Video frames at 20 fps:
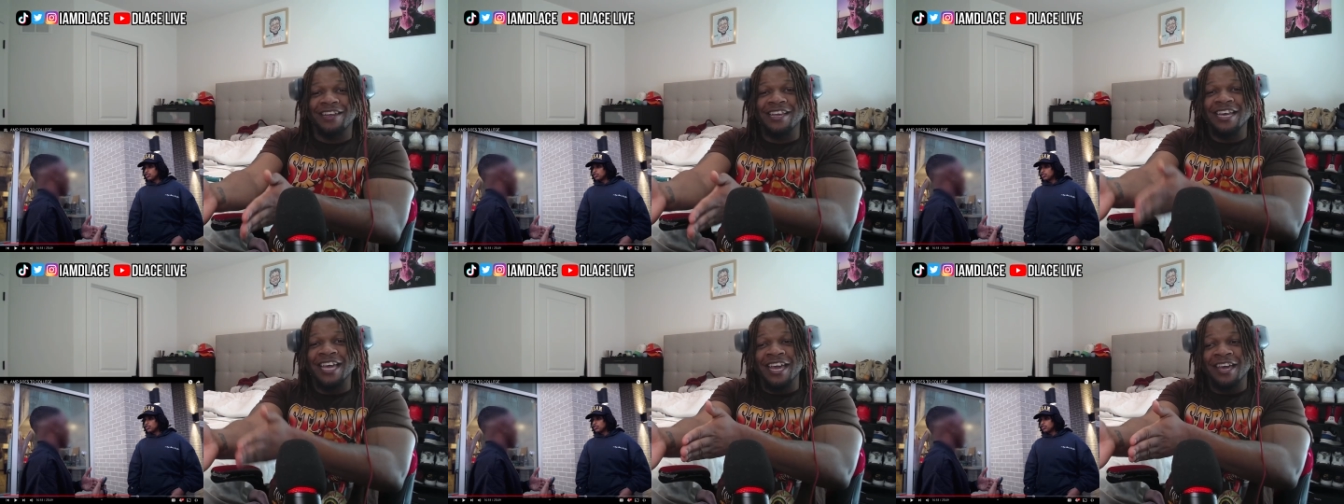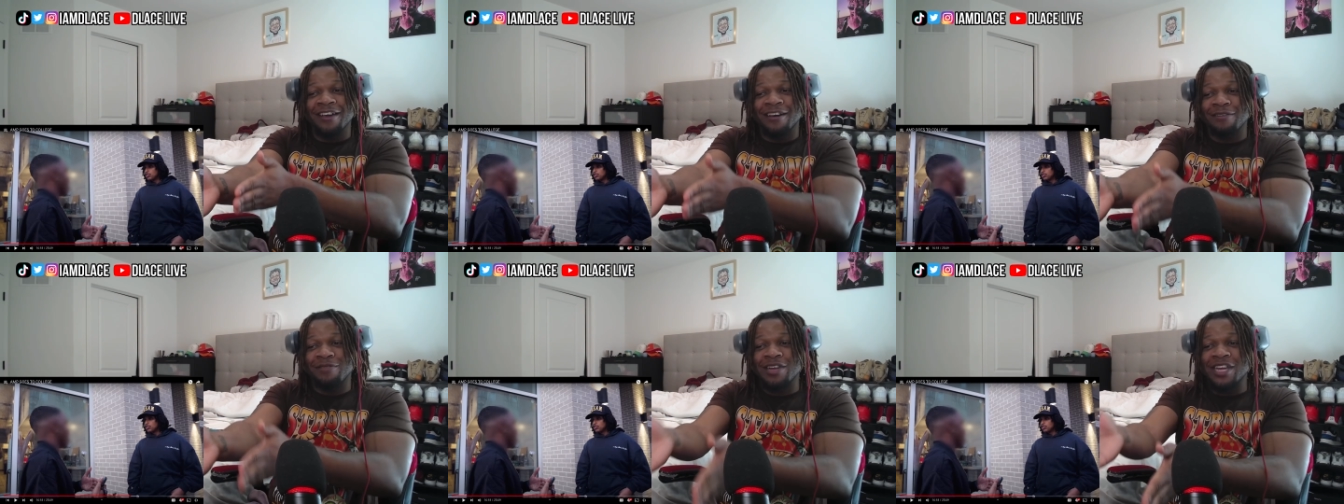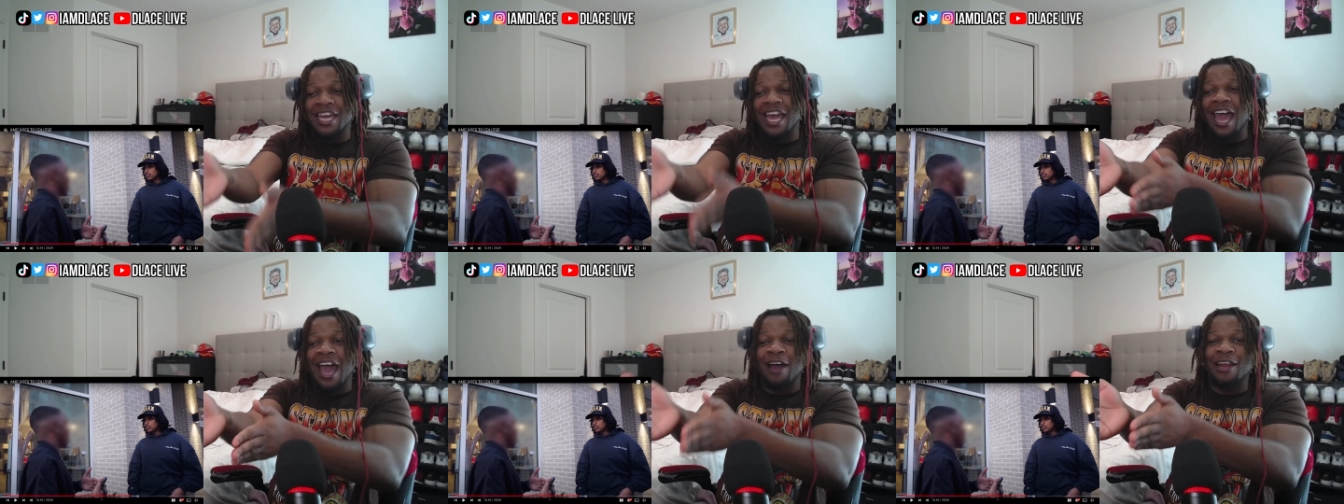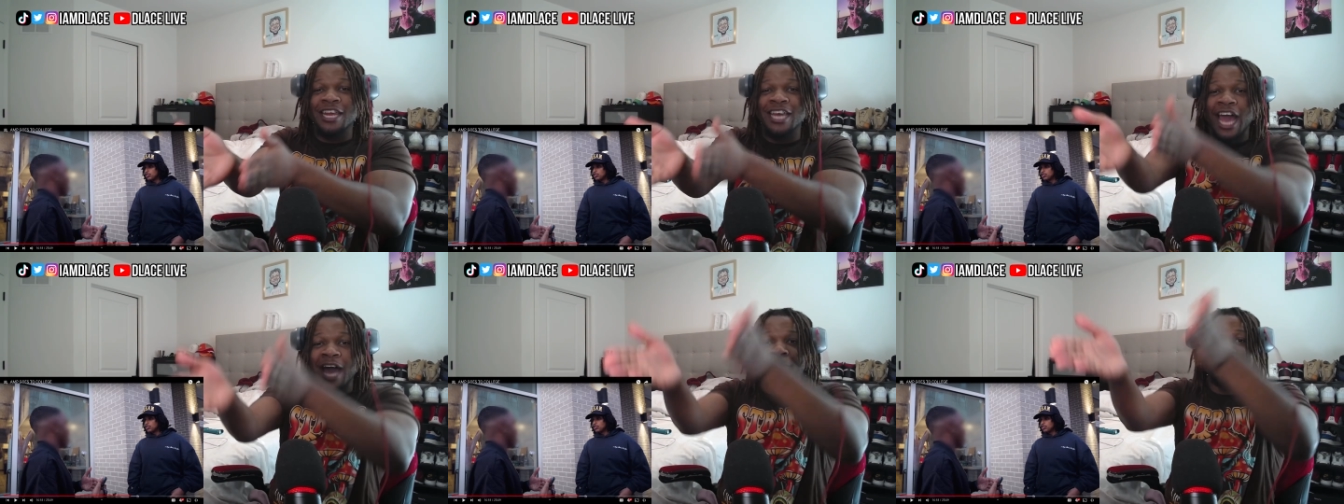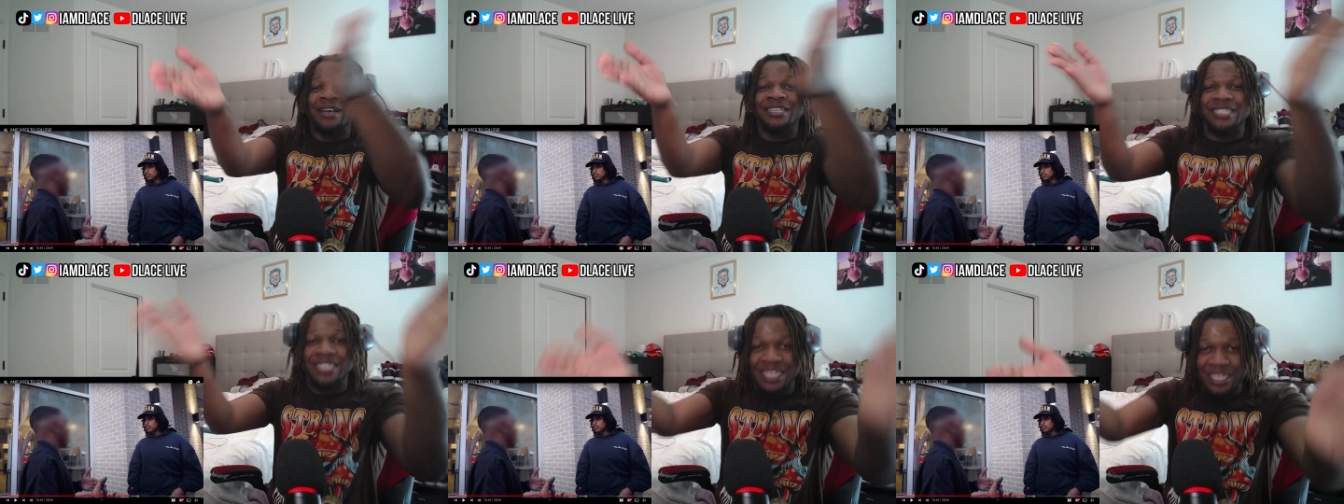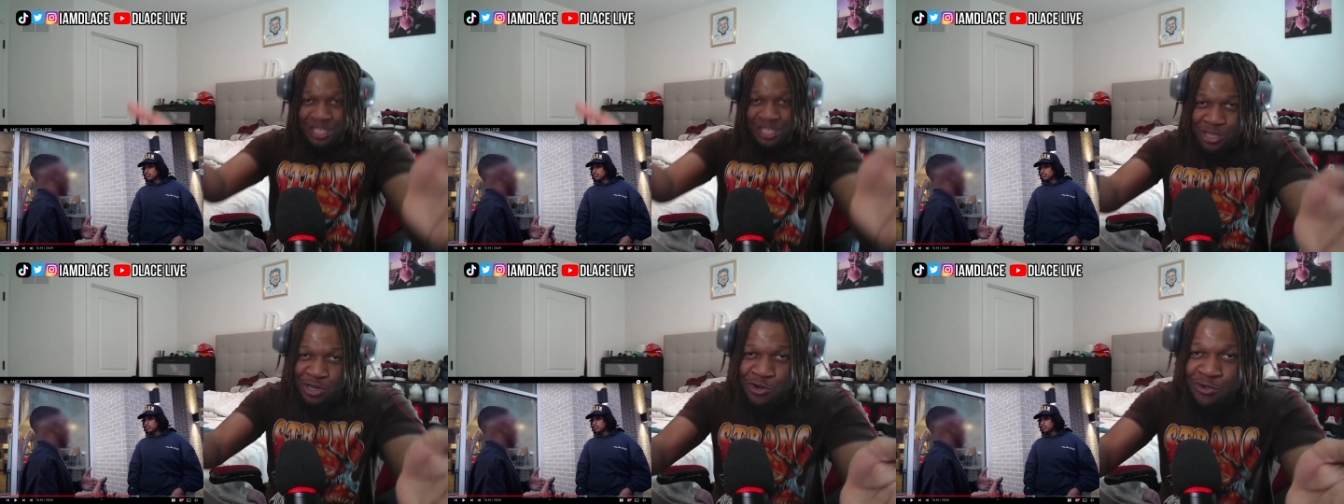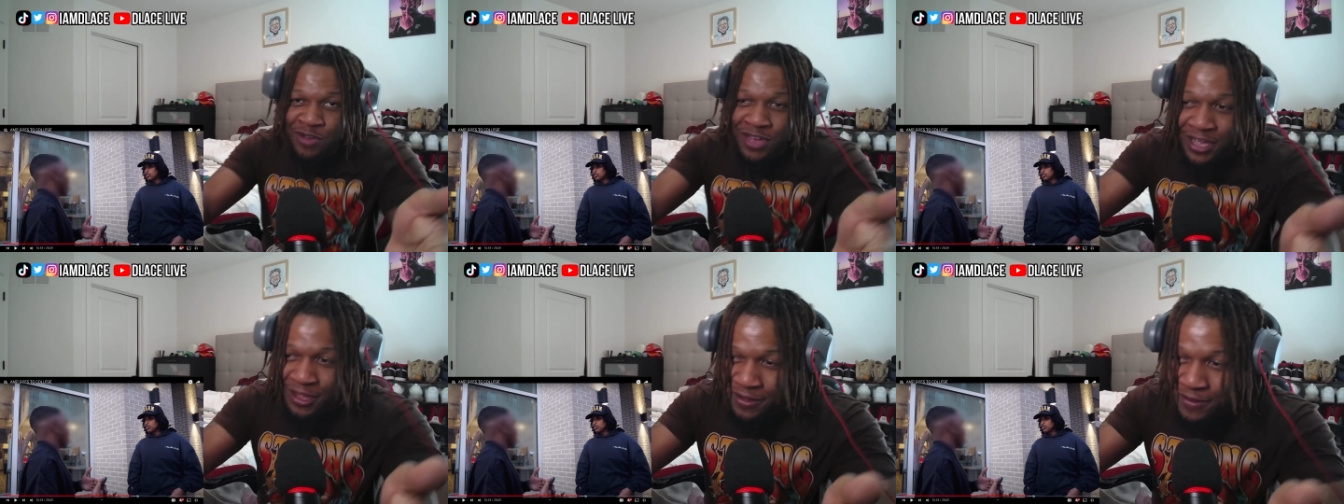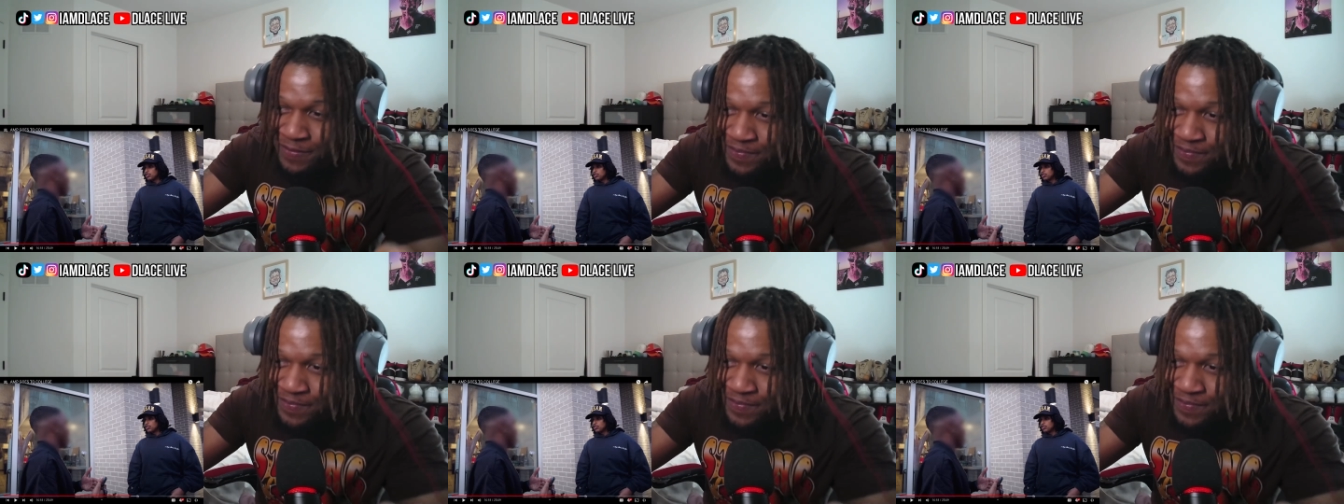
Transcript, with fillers: look at him. Look at how. Look how much he's doing.